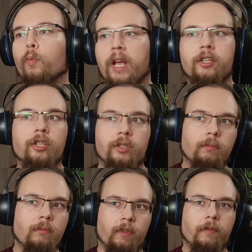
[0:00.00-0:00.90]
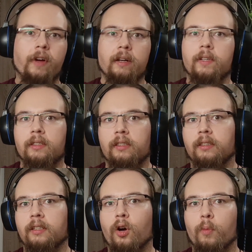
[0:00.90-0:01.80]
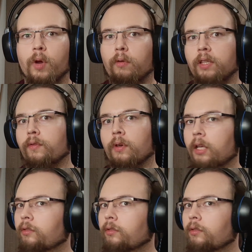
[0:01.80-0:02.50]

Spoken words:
which the fact that Homura went through